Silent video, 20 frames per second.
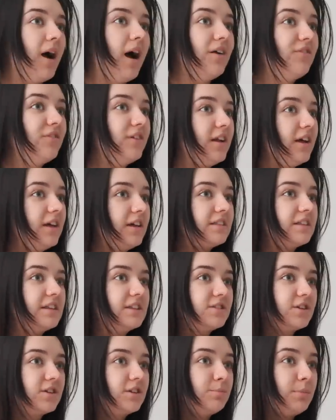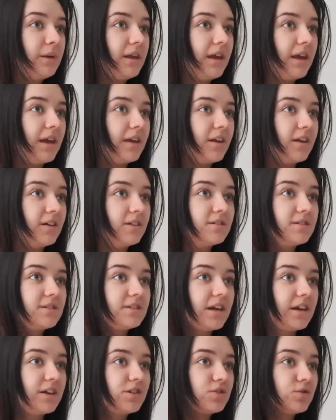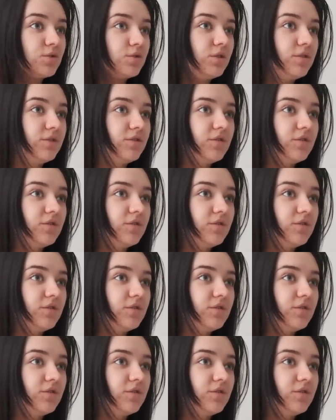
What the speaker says: I feel like this could be it and I stay short